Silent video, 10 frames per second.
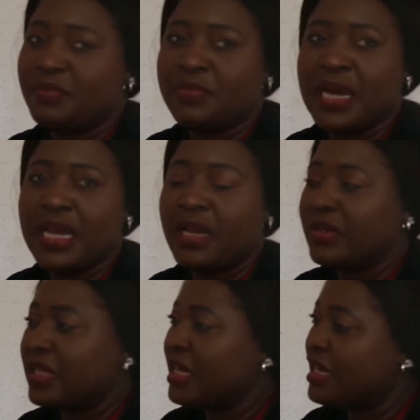
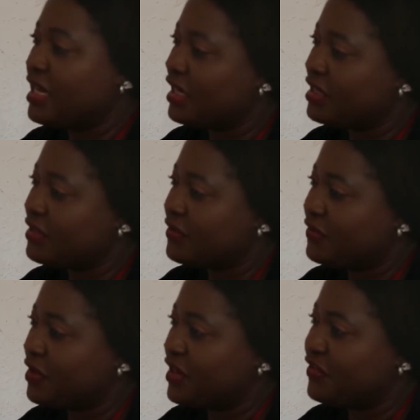pilot clinics
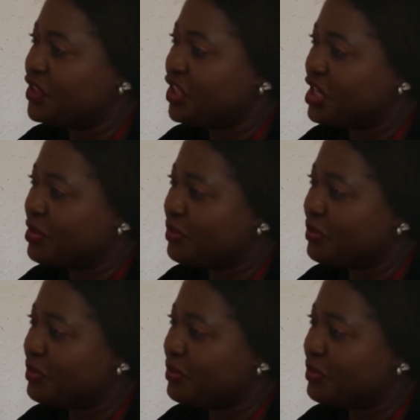for FGM?